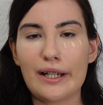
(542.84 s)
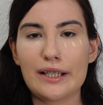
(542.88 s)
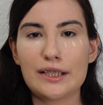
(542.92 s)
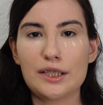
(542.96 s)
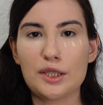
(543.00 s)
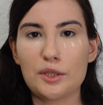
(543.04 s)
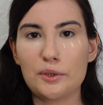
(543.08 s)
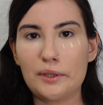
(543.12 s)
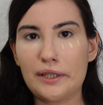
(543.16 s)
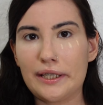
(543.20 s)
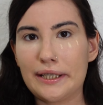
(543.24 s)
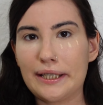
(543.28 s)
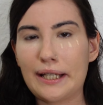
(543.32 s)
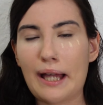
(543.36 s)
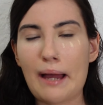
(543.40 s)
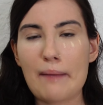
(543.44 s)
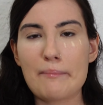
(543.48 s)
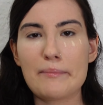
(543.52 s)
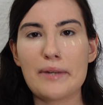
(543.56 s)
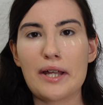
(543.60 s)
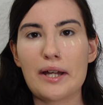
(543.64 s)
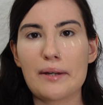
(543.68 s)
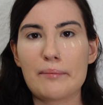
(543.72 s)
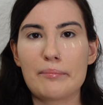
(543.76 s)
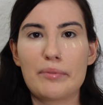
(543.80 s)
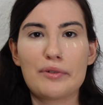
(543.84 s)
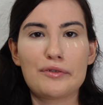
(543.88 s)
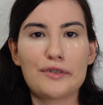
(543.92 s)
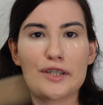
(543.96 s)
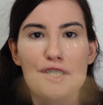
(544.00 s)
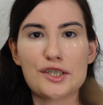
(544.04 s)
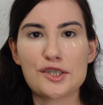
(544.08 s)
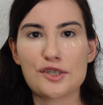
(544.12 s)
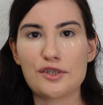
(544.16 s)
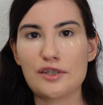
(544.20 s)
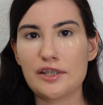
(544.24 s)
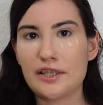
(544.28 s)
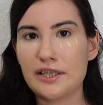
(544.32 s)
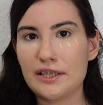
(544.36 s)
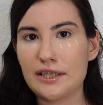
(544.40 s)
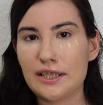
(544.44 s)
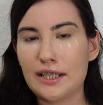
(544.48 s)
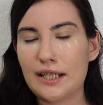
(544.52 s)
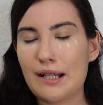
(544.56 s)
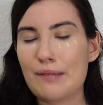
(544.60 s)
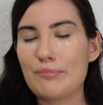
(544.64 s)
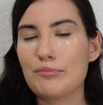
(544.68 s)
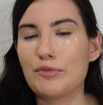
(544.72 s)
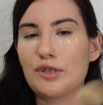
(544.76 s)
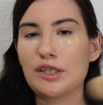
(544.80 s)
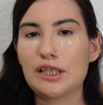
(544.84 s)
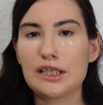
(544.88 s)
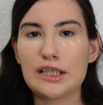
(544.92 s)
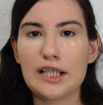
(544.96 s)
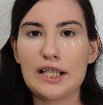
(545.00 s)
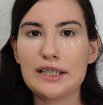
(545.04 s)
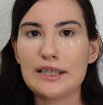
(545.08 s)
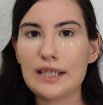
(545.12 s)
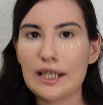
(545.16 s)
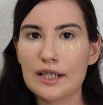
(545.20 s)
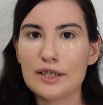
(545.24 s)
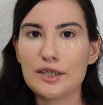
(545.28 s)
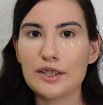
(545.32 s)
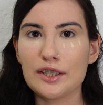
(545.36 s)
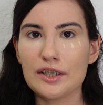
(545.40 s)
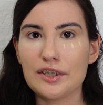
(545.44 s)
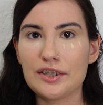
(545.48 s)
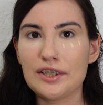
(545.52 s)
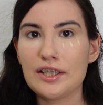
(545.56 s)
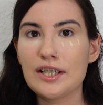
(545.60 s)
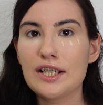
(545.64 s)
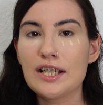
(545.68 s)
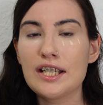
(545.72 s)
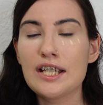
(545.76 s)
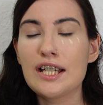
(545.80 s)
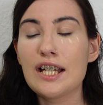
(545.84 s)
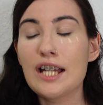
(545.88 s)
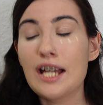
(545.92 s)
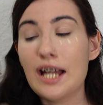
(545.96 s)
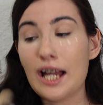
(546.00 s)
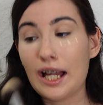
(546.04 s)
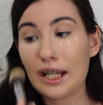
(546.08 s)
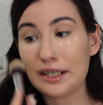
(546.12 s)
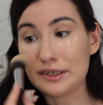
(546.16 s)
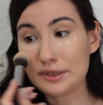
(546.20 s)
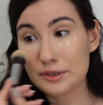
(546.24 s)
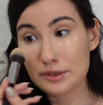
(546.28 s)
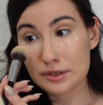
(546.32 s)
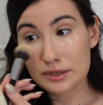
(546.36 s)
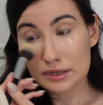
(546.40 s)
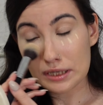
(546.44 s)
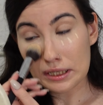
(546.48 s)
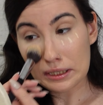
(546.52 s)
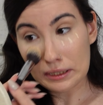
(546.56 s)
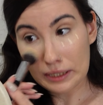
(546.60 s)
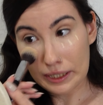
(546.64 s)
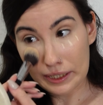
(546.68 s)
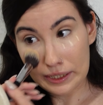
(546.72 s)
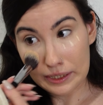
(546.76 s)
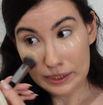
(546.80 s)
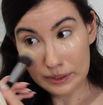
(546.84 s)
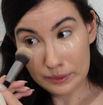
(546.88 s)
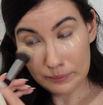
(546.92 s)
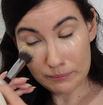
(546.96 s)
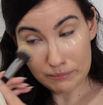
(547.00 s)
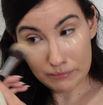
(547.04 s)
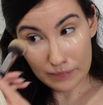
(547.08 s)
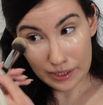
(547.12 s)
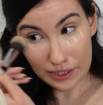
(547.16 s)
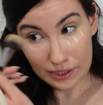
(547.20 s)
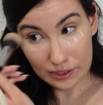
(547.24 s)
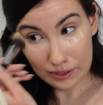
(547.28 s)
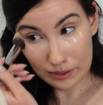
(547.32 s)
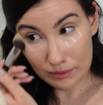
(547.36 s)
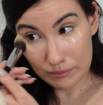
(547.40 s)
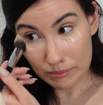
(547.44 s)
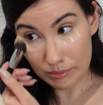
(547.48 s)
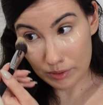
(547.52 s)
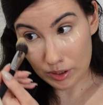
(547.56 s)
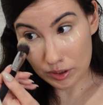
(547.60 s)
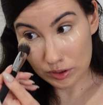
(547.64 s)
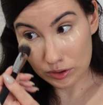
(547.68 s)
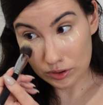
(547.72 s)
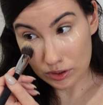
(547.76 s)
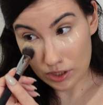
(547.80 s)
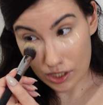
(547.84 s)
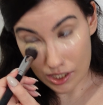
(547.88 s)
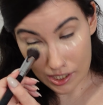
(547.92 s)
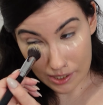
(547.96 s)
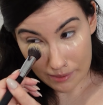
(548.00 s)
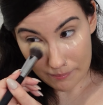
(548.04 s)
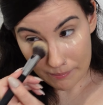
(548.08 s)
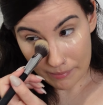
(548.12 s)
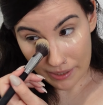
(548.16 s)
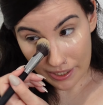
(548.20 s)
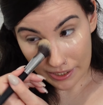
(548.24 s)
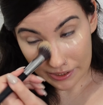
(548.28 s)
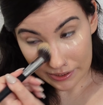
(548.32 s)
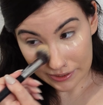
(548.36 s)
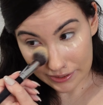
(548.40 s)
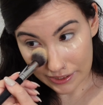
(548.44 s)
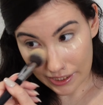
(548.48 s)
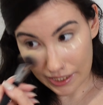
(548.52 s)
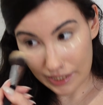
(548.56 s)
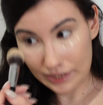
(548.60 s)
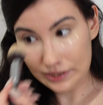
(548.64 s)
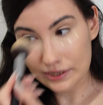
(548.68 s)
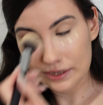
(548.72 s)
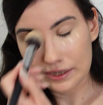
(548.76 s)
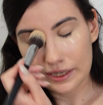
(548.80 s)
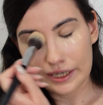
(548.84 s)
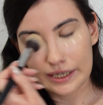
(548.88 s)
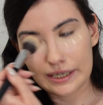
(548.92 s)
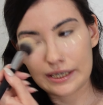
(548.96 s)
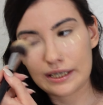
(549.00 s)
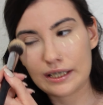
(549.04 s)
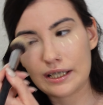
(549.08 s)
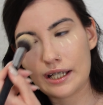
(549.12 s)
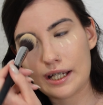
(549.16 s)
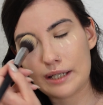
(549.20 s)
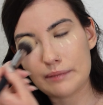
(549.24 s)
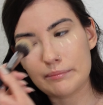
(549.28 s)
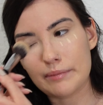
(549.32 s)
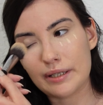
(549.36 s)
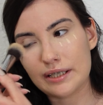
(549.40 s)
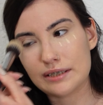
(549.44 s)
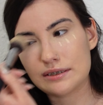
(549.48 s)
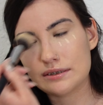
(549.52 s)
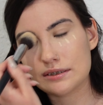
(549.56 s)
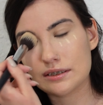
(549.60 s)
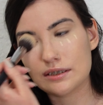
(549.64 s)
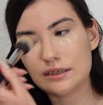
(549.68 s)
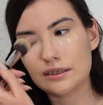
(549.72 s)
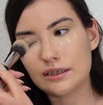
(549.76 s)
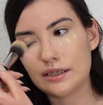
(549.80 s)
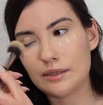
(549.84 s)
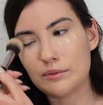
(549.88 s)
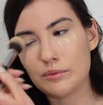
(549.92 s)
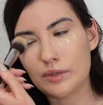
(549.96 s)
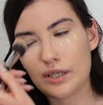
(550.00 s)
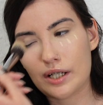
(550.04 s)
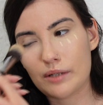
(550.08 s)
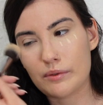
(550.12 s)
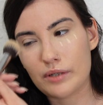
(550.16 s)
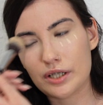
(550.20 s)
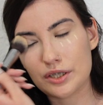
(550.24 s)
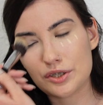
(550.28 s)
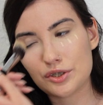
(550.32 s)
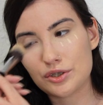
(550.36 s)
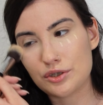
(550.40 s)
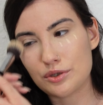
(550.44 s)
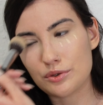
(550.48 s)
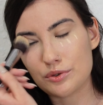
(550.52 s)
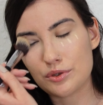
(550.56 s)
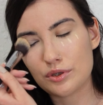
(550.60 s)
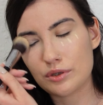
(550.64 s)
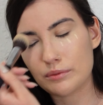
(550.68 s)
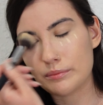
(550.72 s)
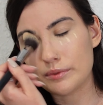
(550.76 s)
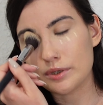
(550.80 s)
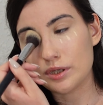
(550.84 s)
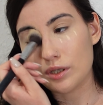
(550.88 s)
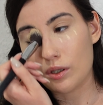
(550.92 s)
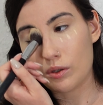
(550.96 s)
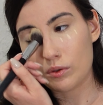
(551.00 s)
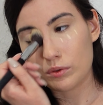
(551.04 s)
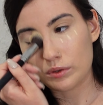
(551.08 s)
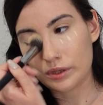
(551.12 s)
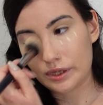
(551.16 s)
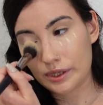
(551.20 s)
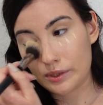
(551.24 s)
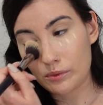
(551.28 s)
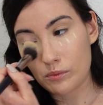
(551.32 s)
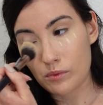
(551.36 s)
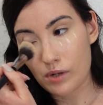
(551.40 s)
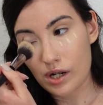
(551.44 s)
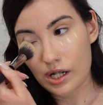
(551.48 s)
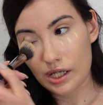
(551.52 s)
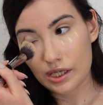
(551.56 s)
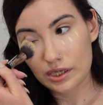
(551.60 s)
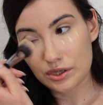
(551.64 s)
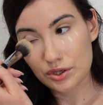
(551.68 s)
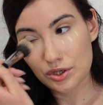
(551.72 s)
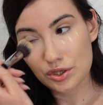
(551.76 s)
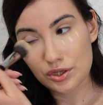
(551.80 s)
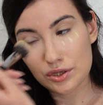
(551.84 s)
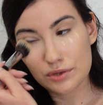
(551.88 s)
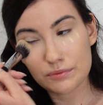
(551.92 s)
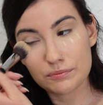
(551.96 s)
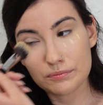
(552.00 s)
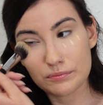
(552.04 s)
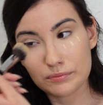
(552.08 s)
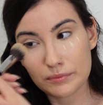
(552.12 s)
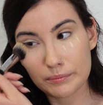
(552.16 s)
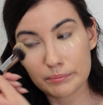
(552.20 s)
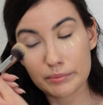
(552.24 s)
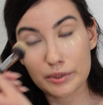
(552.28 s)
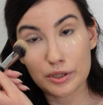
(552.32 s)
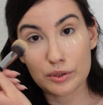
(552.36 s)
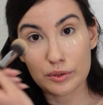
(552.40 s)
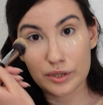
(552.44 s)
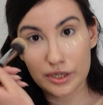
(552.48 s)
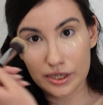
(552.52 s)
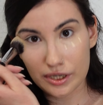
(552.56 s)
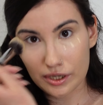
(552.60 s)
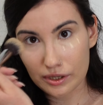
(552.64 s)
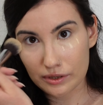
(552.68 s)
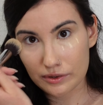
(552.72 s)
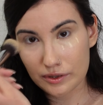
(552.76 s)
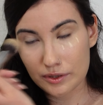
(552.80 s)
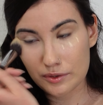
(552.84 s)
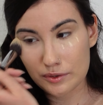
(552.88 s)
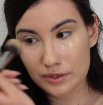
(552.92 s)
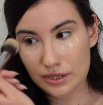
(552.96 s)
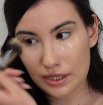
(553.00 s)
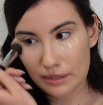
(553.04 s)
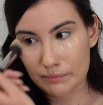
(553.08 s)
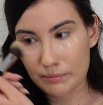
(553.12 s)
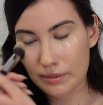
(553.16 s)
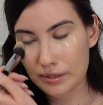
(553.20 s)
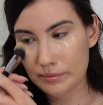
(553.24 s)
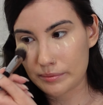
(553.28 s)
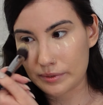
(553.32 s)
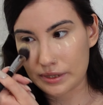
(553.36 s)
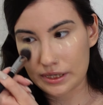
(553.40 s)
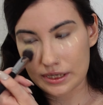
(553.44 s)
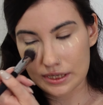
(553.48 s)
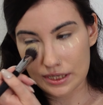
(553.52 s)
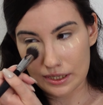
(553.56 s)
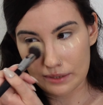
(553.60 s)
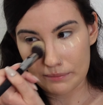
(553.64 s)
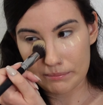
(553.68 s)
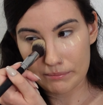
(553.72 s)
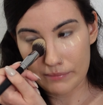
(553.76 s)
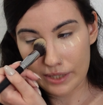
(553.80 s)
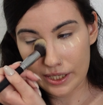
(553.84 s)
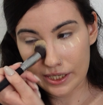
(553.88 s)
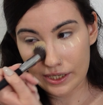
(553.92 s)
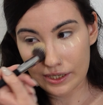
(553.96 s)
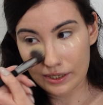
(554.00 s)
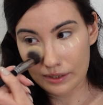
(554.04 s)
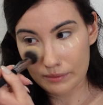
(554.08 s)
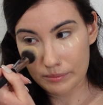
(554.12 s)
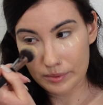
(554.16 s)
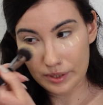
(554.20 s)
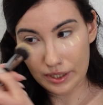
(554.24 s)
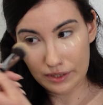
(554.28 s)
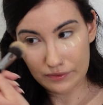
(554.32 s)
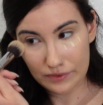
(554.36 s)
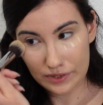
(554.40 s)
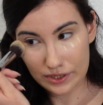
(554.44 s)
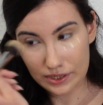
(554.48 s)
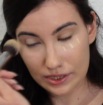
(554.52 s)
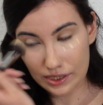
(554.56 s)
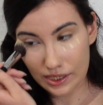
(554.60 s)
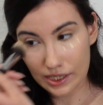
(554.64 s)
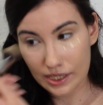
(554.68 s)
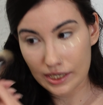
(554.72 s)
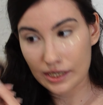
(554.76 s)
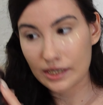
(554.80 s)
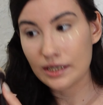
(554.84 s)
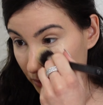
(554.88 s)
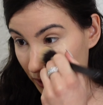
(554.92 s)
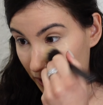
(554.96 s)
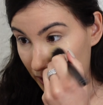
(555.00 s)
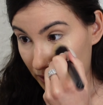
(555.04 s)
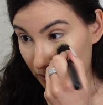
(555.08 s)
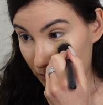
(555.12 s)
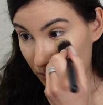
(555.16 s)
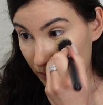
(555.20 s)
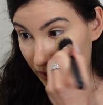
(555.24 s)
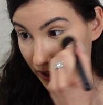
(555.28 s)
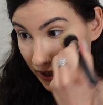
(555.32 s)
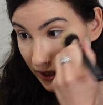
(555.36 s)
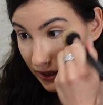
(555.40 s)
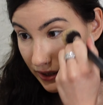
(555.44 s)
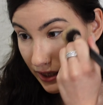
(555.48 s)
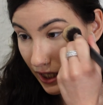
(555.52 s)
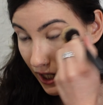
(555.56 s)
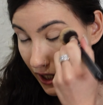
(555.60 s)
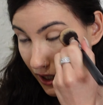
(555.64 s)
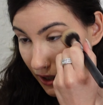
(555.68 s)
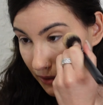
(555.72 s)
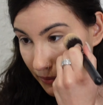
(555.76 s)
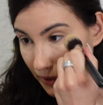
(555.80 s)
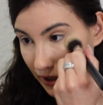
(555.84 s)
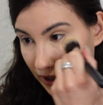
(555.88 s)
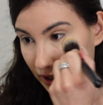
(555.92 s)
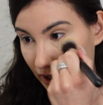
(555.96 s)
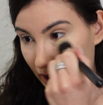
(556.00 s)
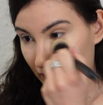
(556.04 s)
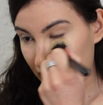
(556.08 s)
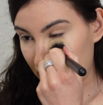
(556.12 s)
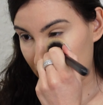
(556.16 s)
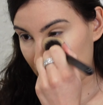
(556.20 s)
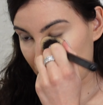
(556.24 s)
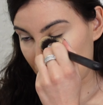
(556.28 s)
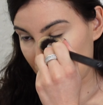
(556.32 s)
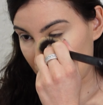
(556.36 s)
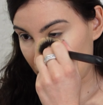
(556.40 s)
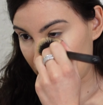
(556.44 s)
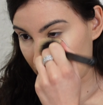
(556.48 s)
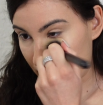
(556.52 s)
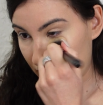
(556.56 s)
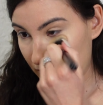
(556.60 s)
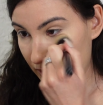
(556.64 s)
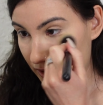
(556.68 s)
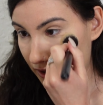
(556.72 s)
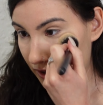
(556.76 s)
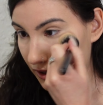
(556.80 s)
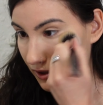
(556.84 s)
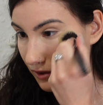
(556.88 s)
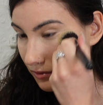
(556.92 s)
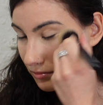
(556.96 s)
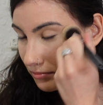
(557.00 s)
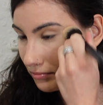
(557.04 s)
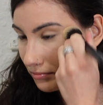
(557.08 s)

I know like I'm not professional or anything. I'm really not that good. I used to like makeup a lot back then, and like I basically, when I watched YouTube, would only watch beauty gurus and people that did makeup and everything. But with time, I kind of just,